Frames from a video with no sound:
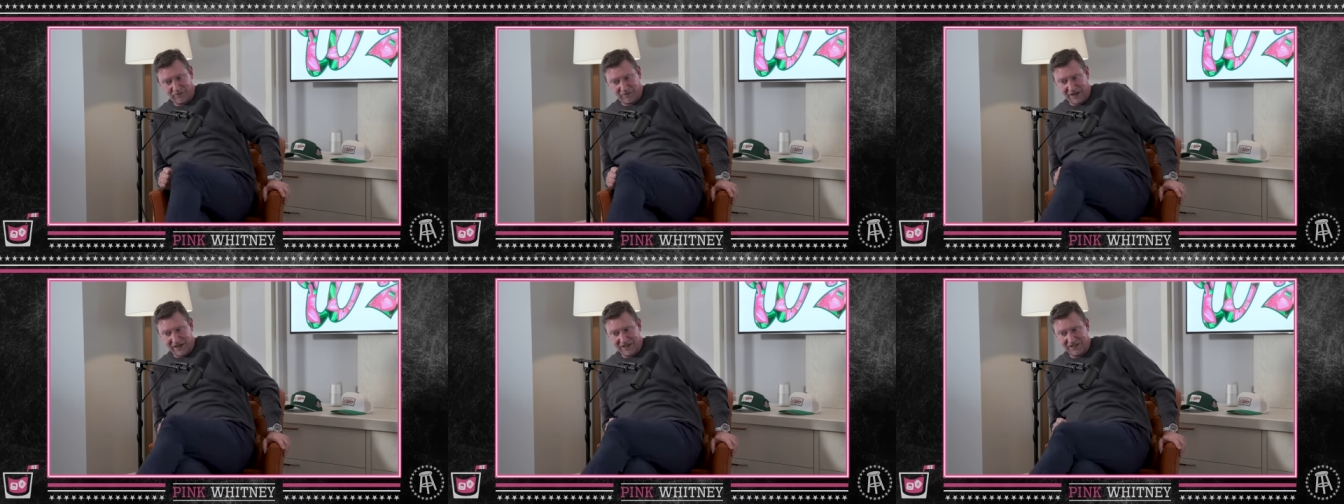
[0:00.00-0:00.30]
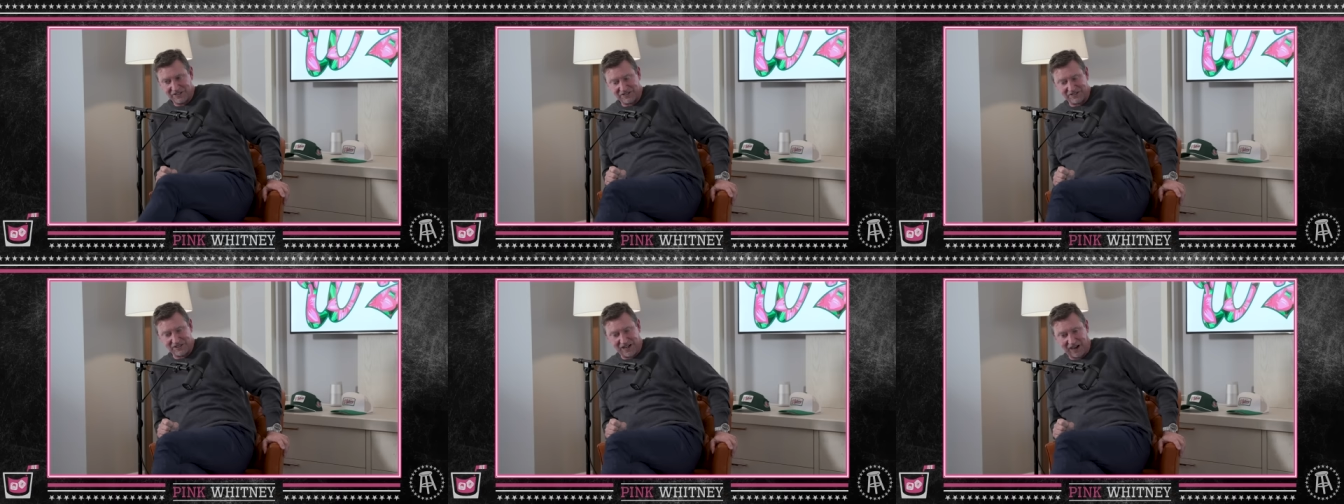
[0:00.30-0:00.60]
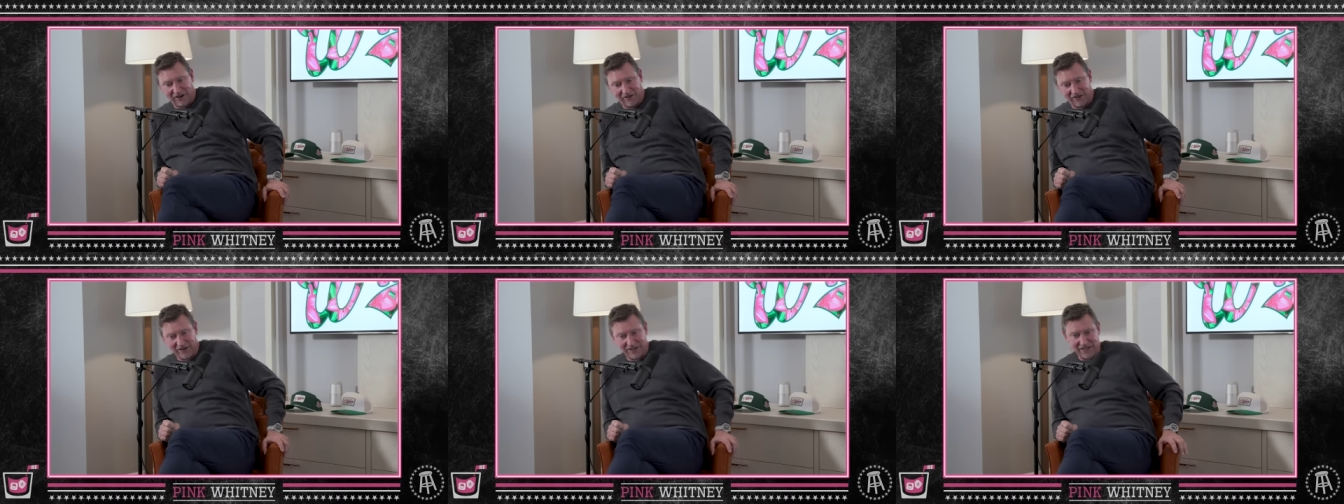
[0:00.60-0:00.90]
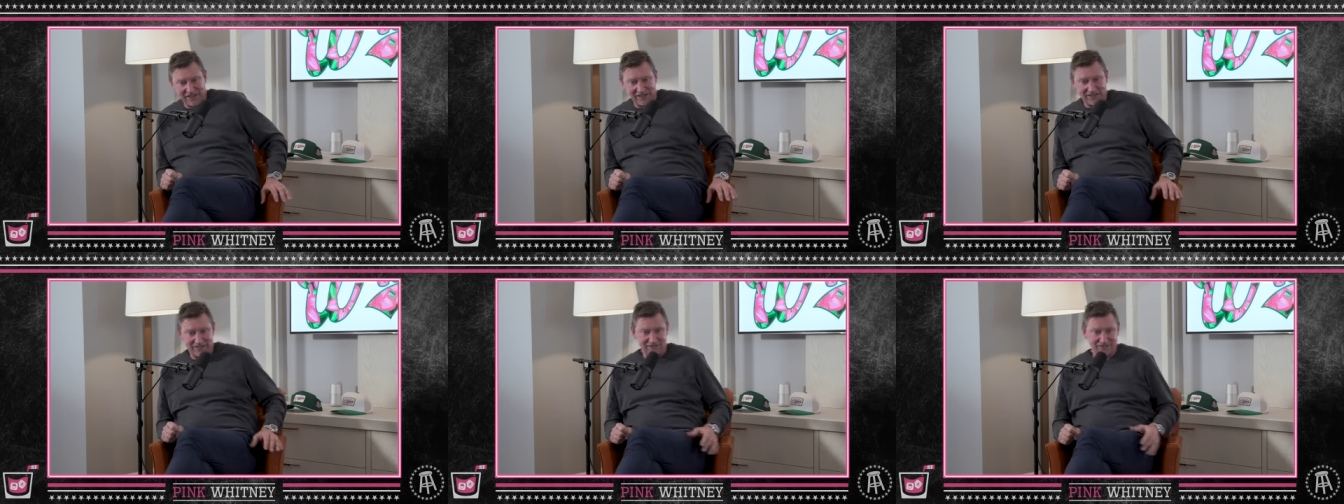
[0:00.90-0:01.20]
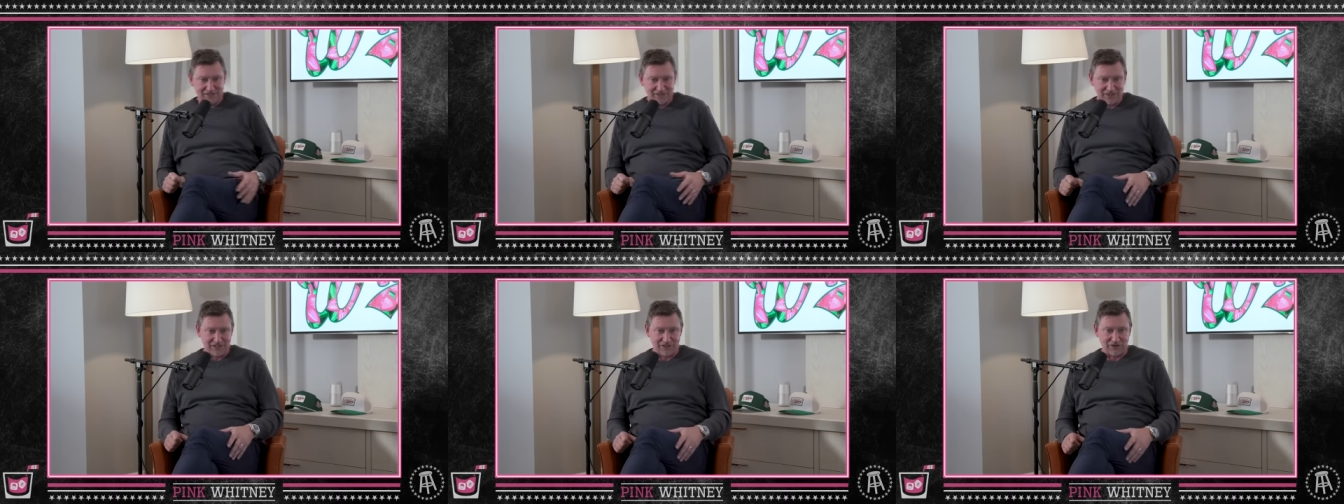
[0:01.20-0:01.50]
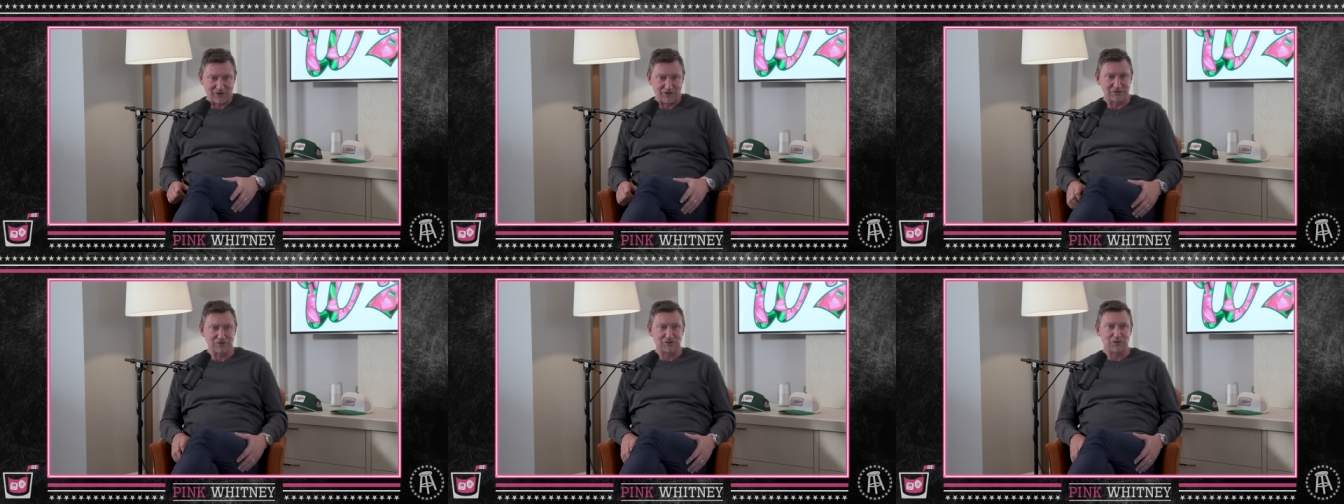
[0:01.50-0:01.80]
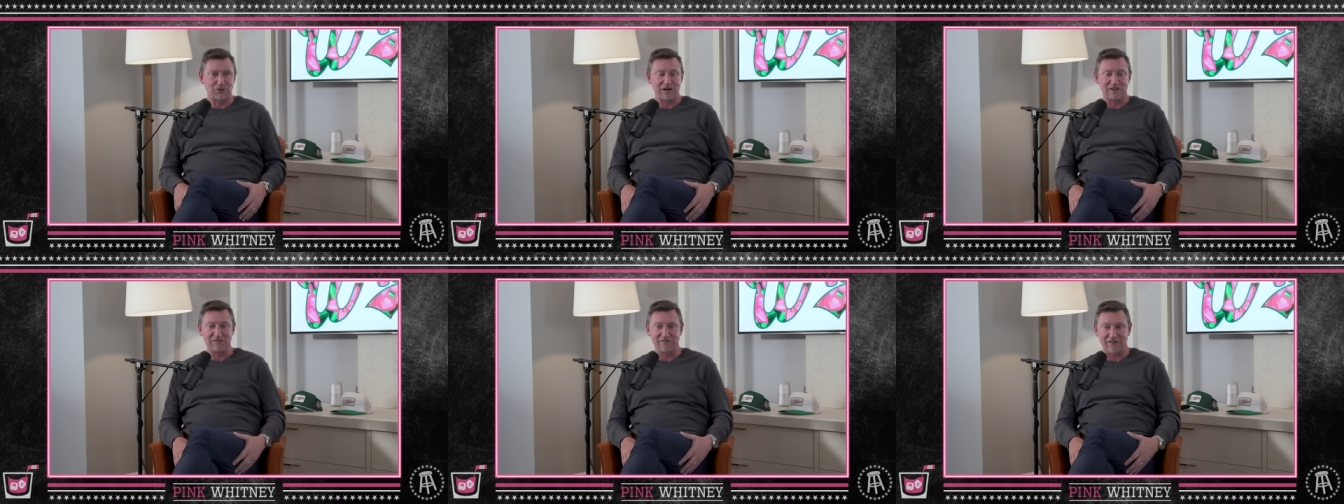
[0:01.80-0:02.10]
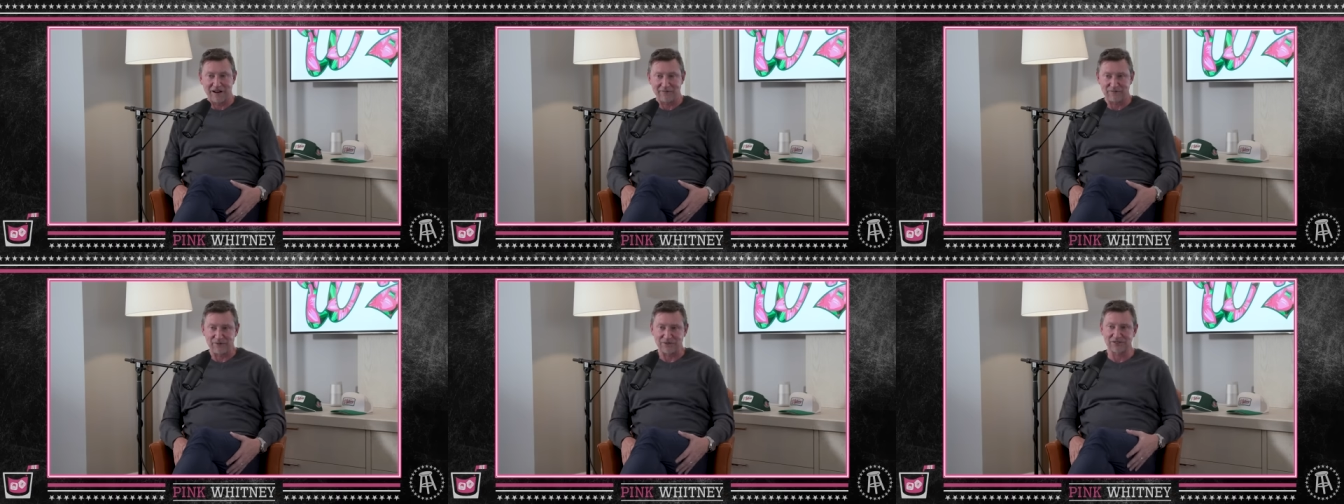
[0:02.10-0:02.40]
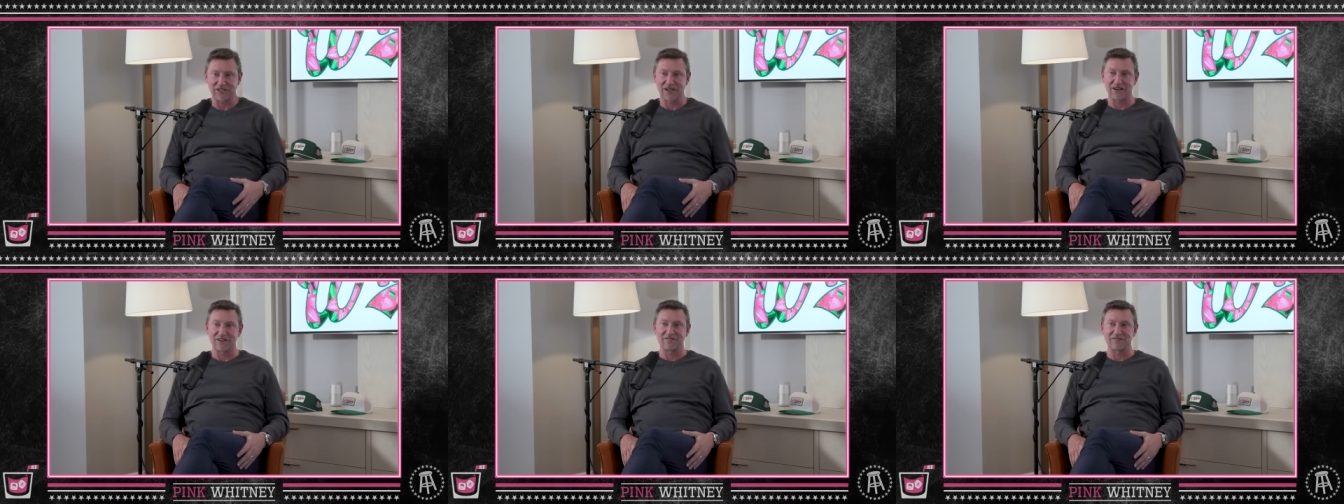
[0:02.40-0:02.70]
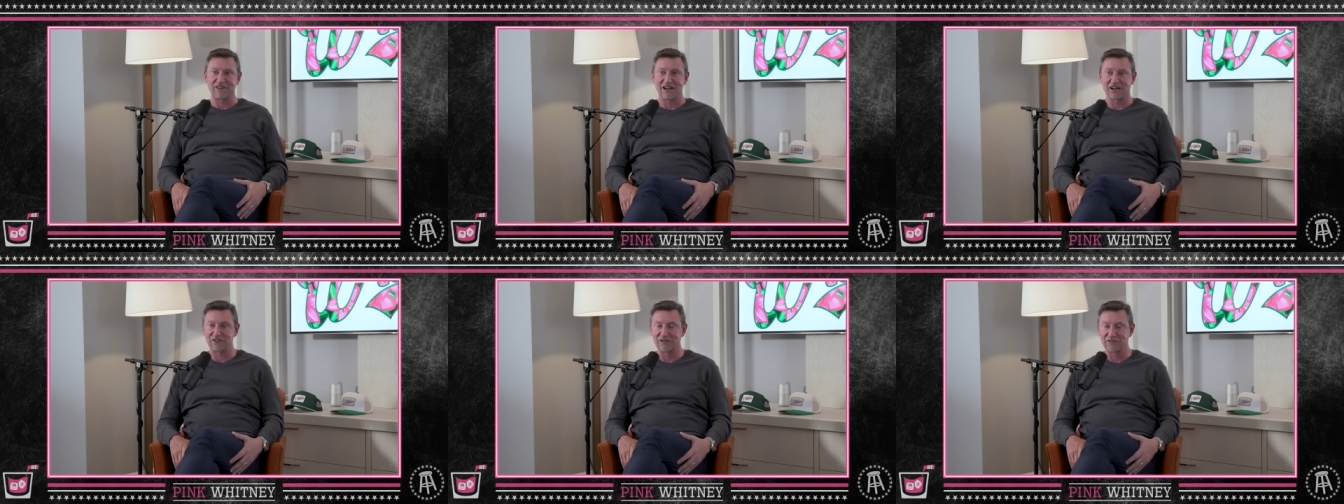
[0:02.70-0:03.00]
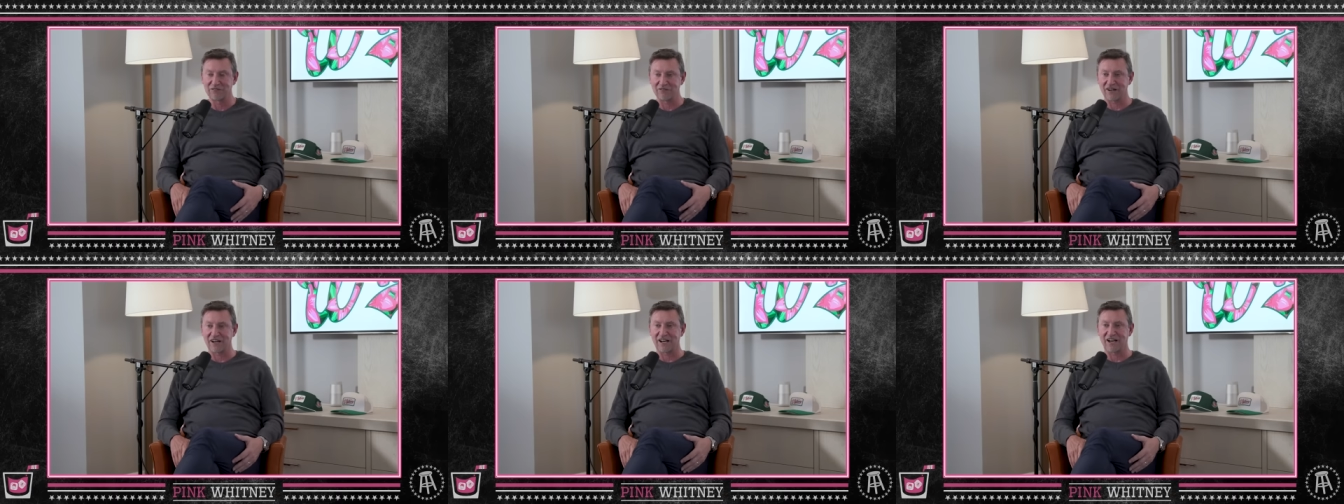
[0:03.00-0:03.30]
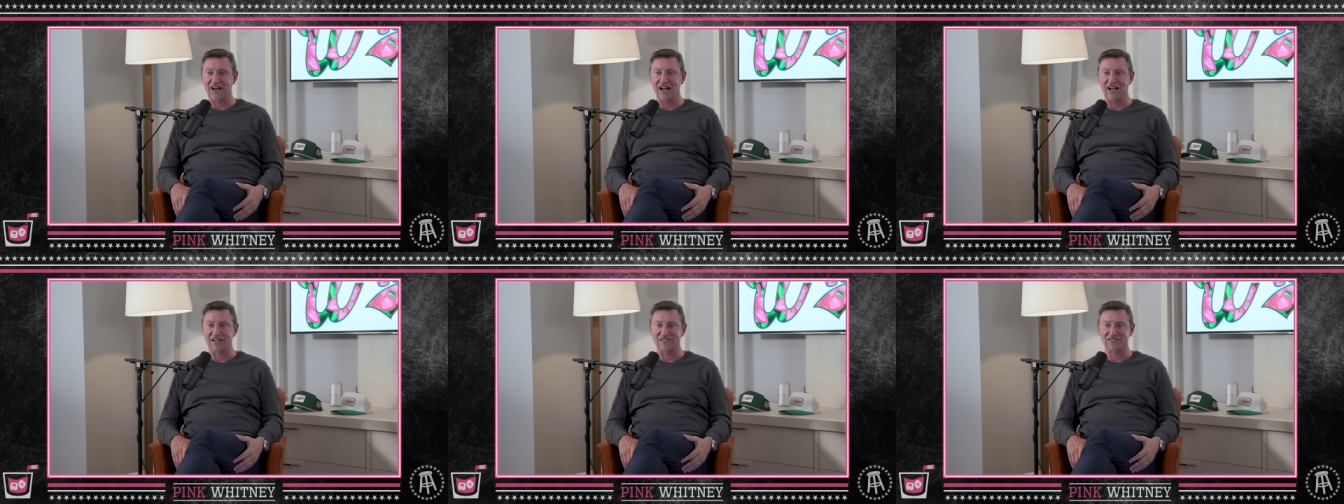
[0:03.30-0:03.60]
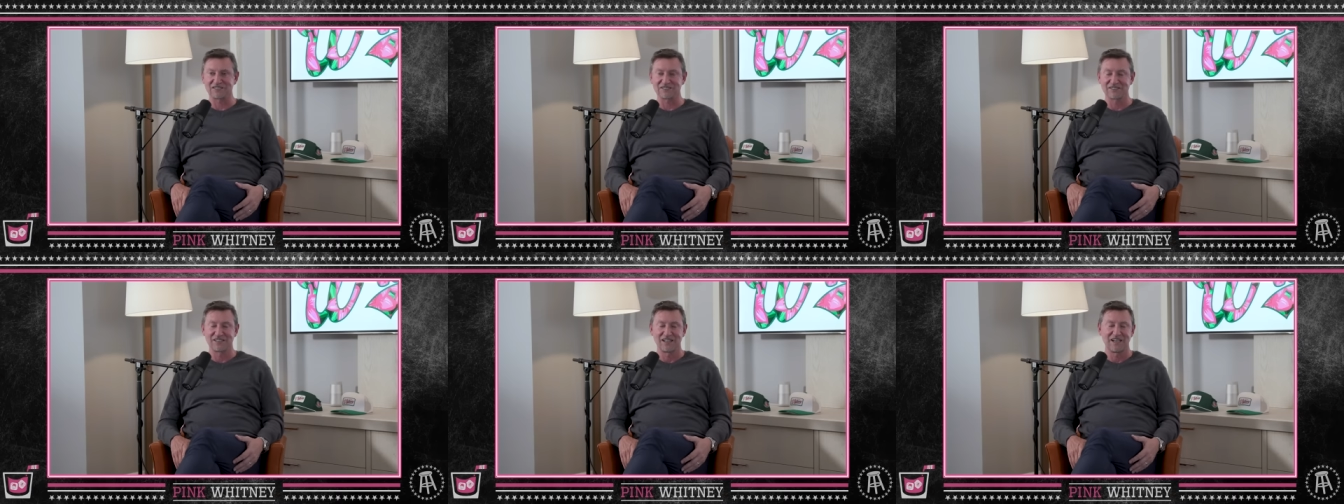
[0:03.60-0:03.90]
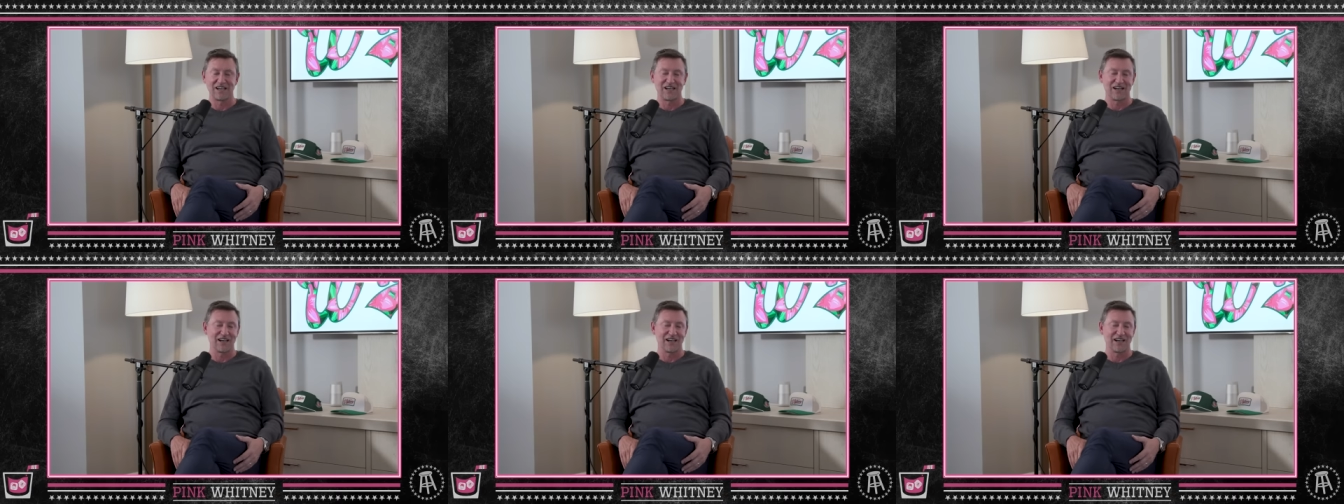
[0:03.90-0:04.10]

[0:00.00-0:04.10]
pay you a salary, and you can own 25% of the Vancouver Canucks.